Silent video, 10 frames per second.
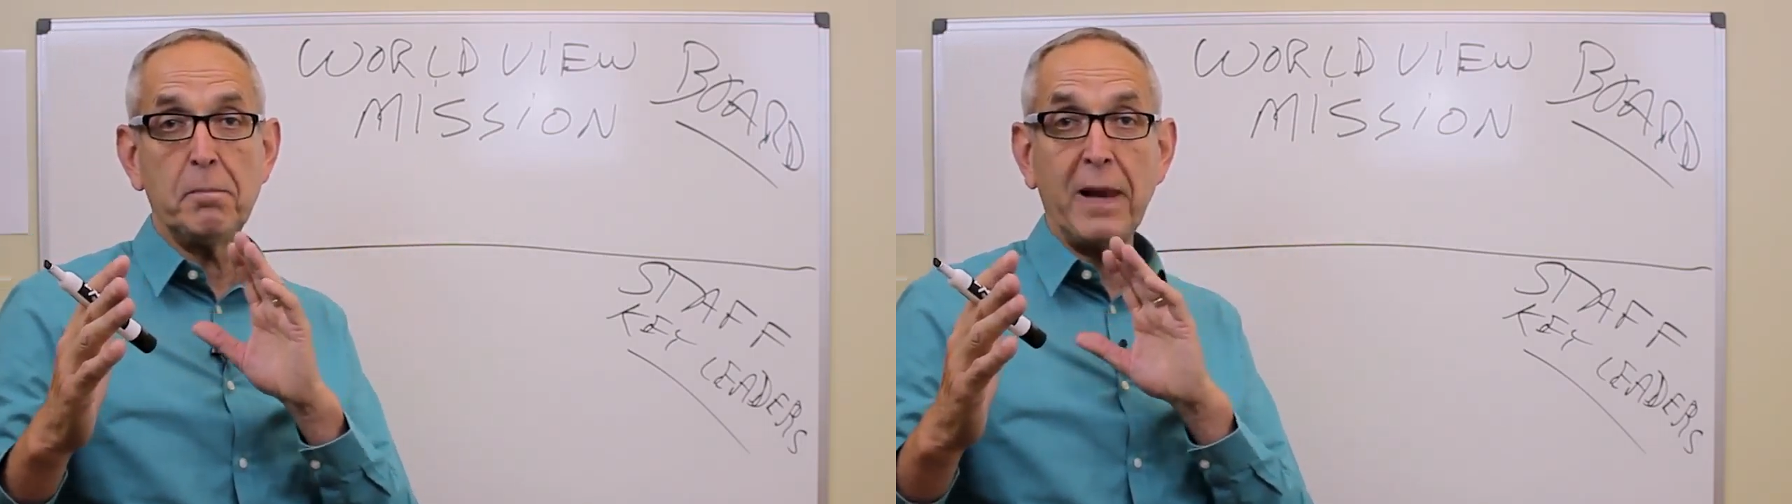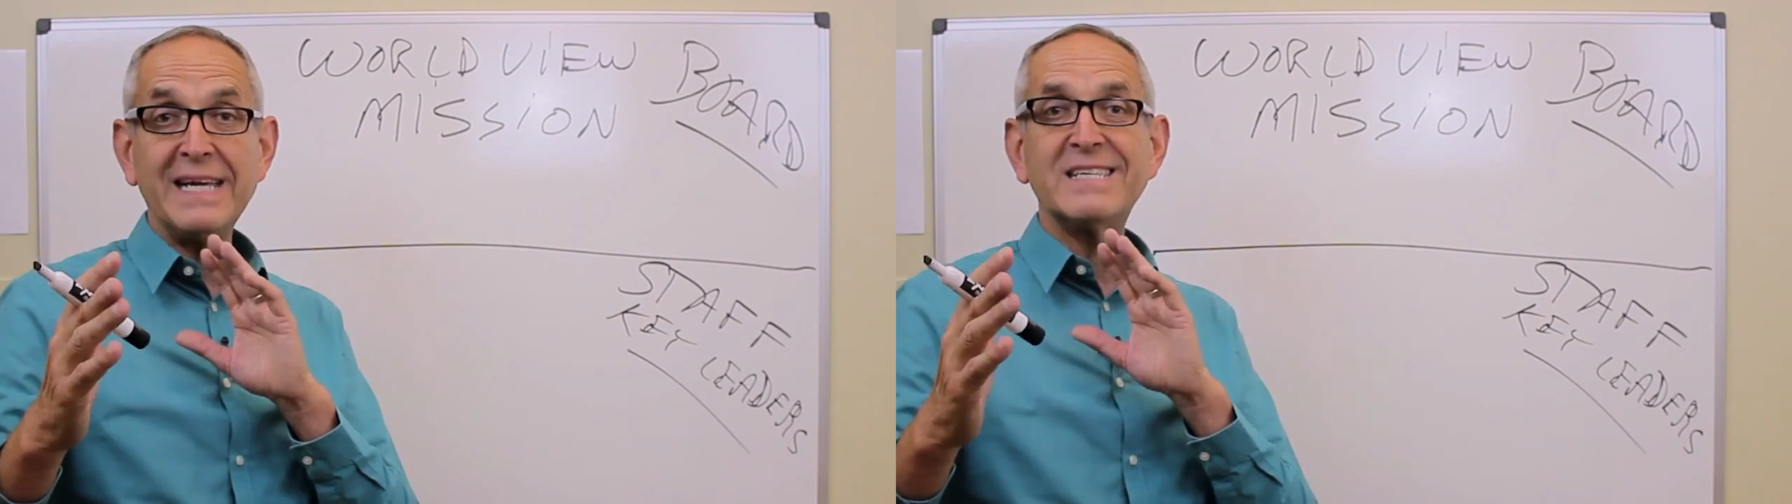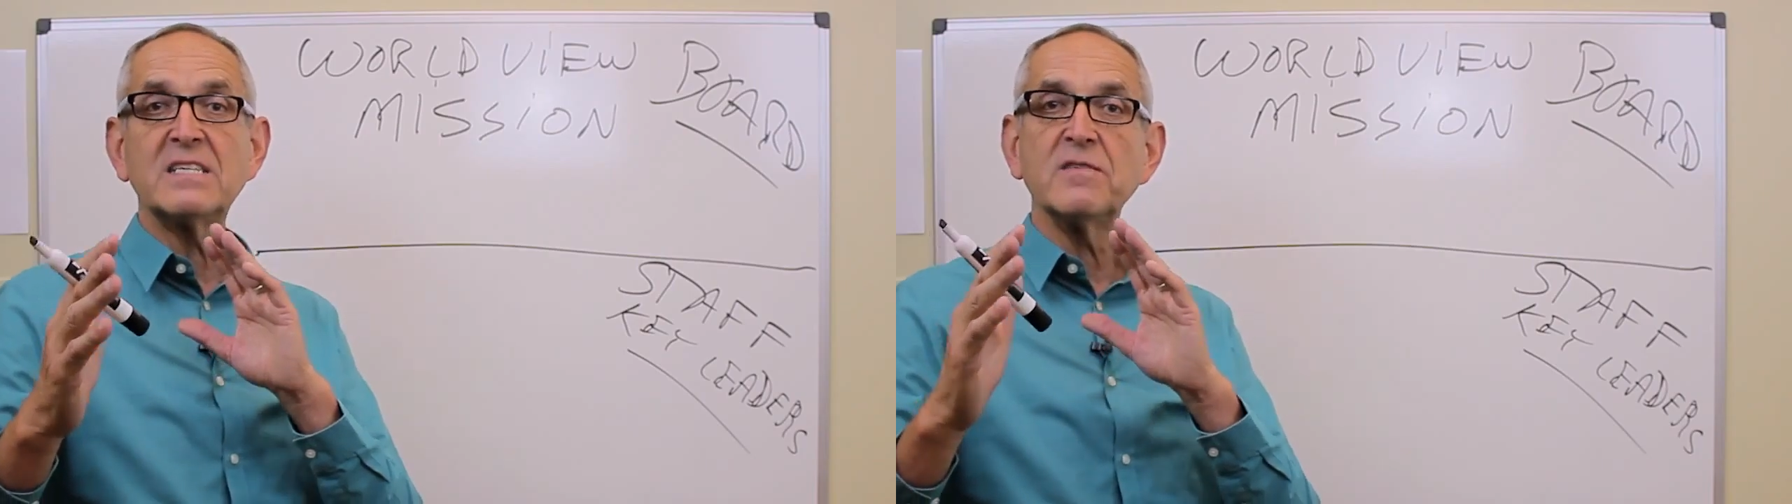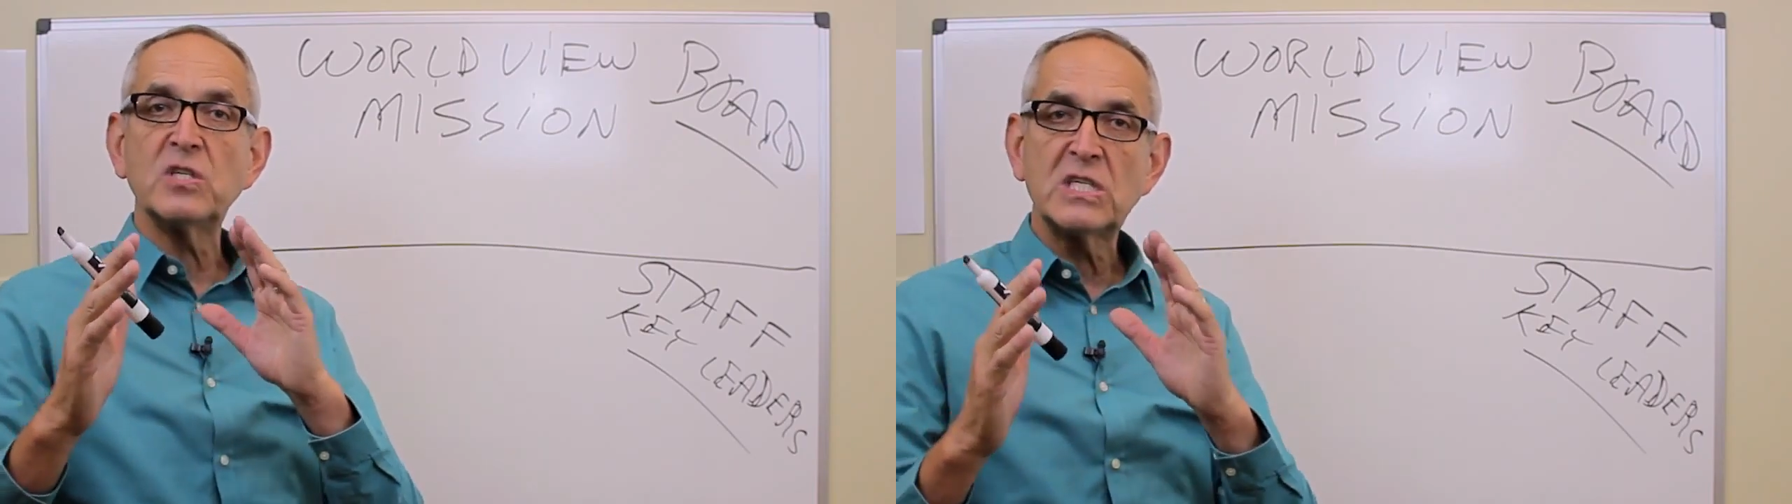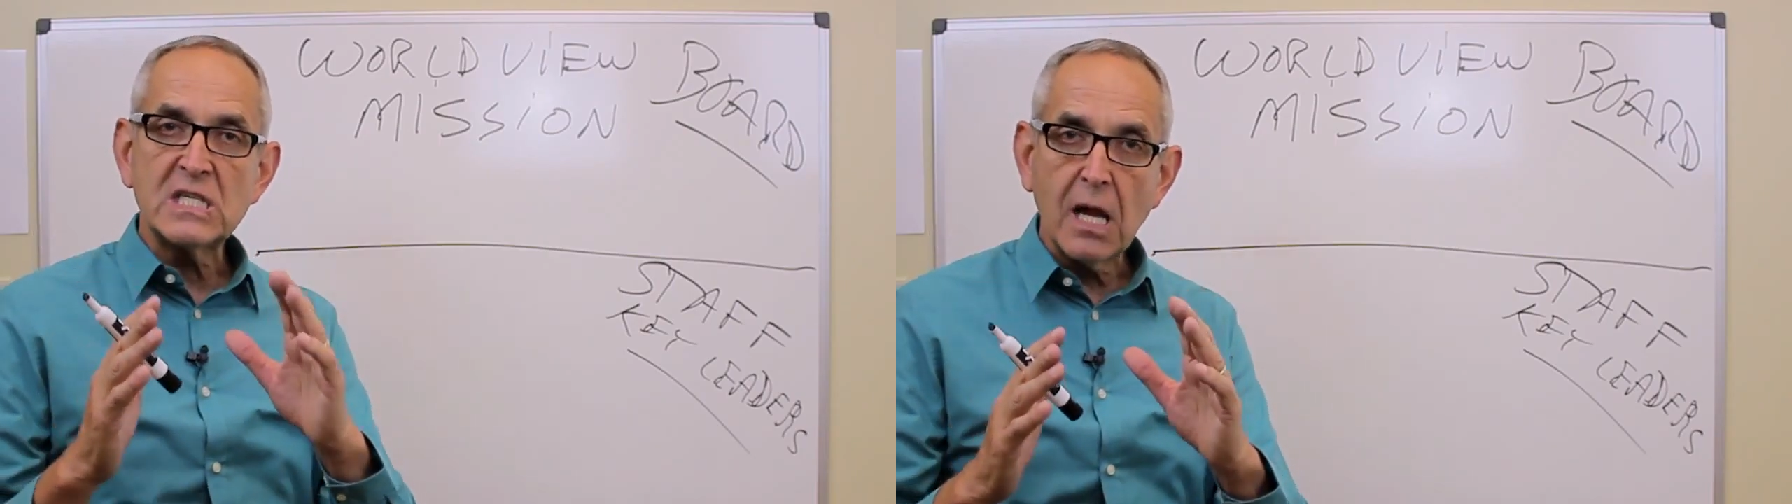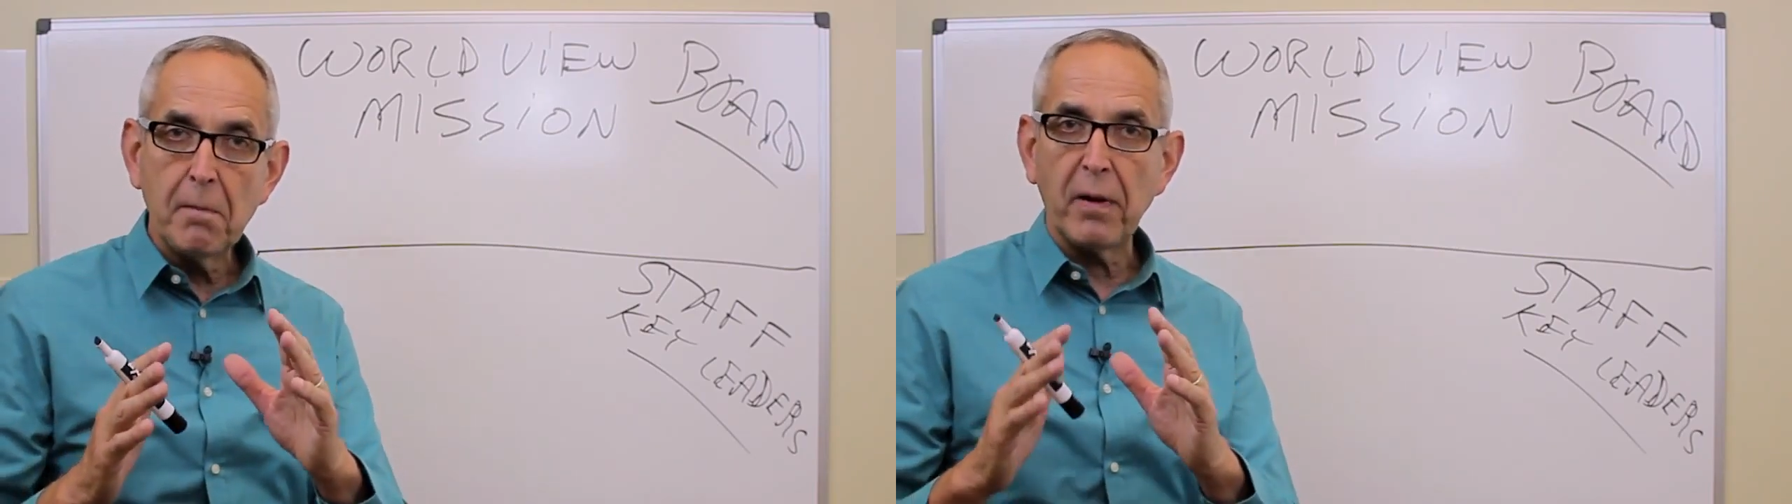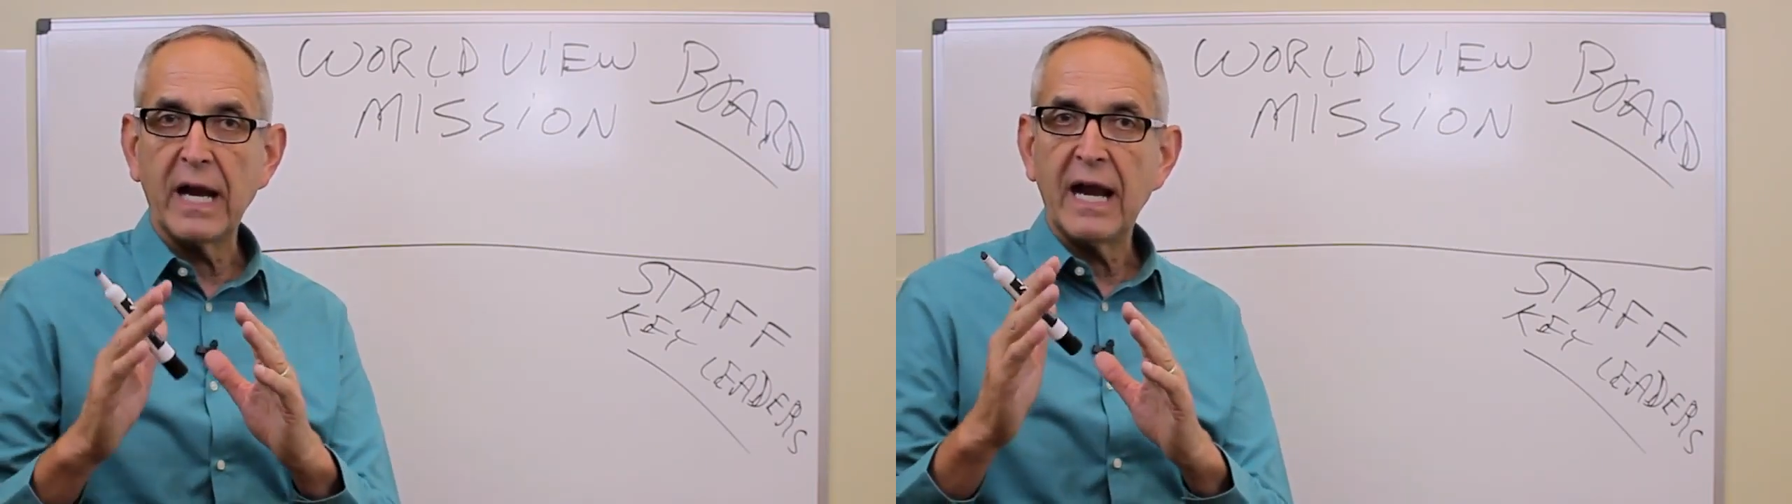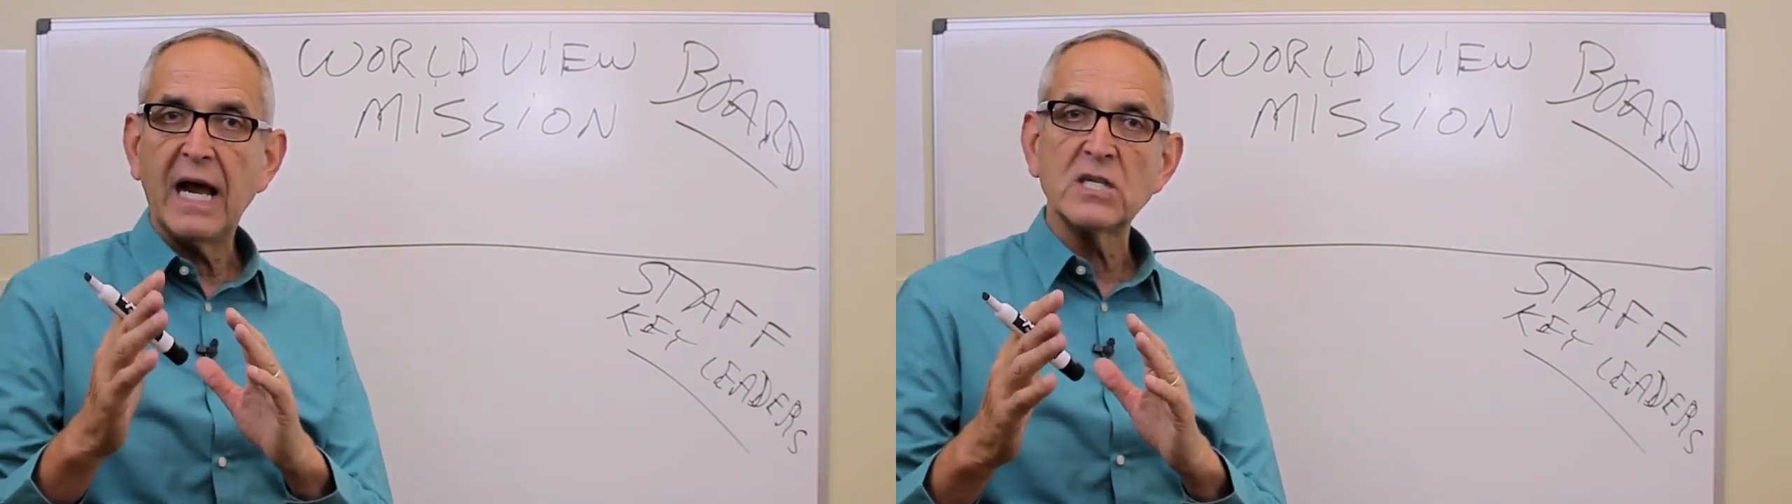places of
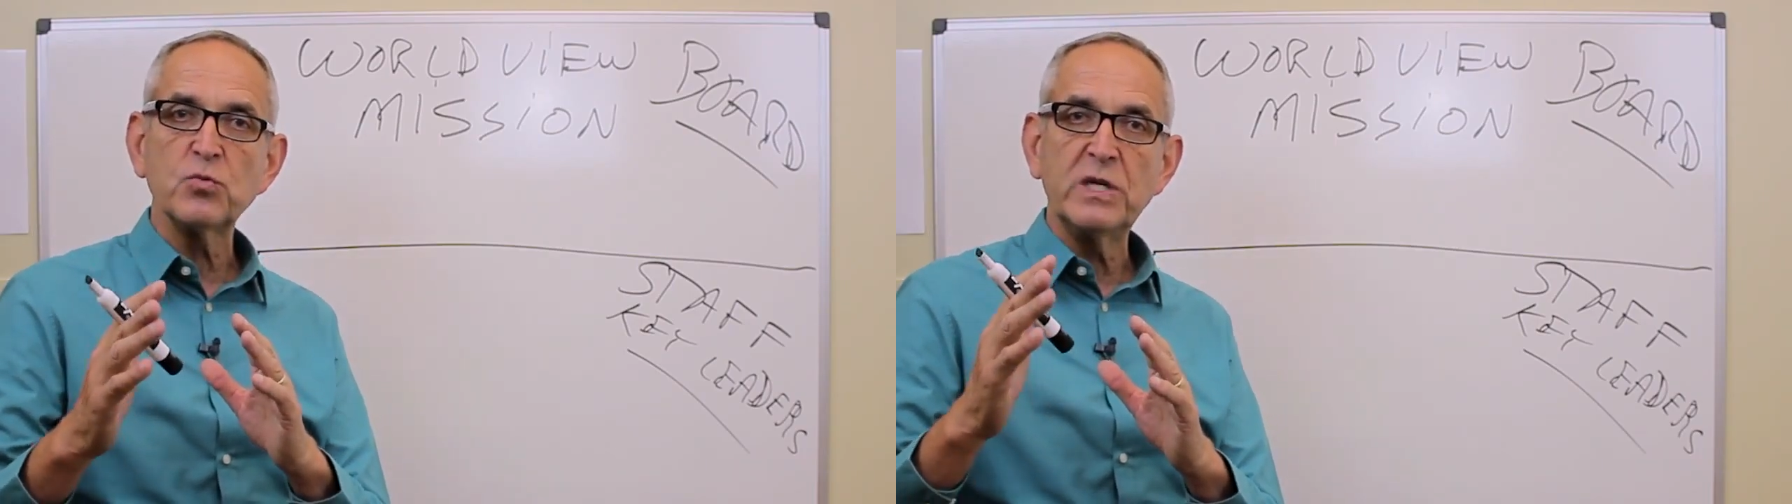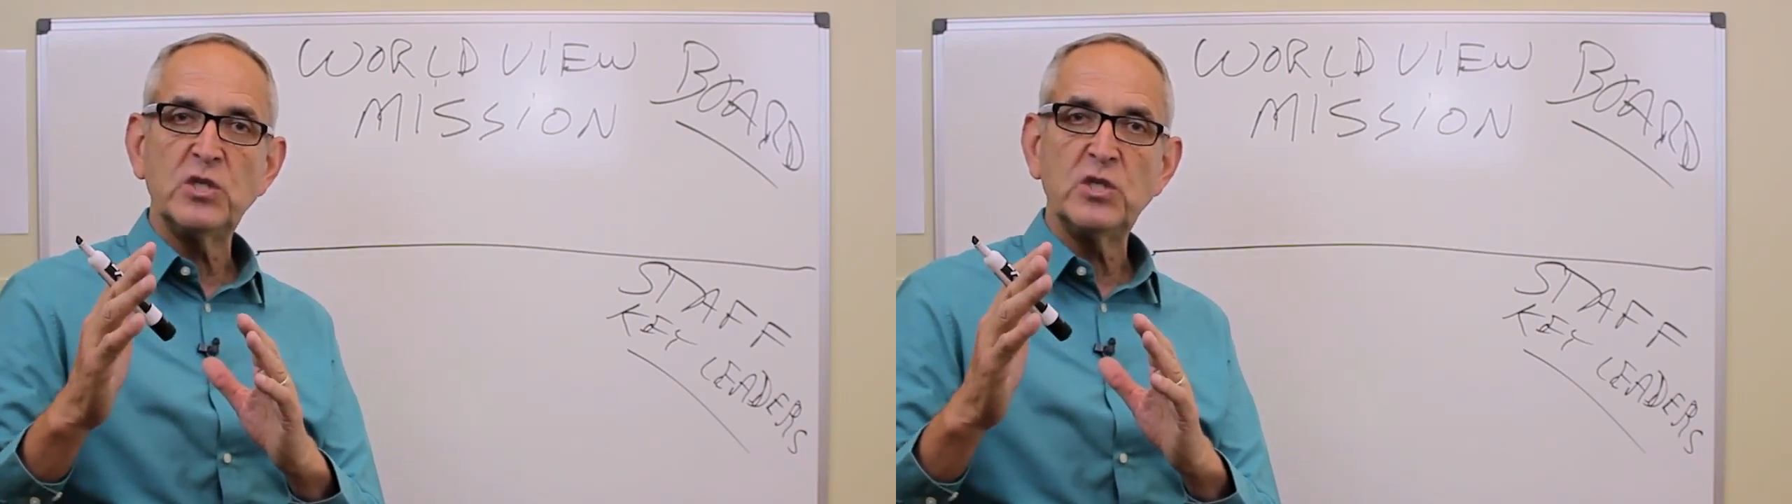stumbling as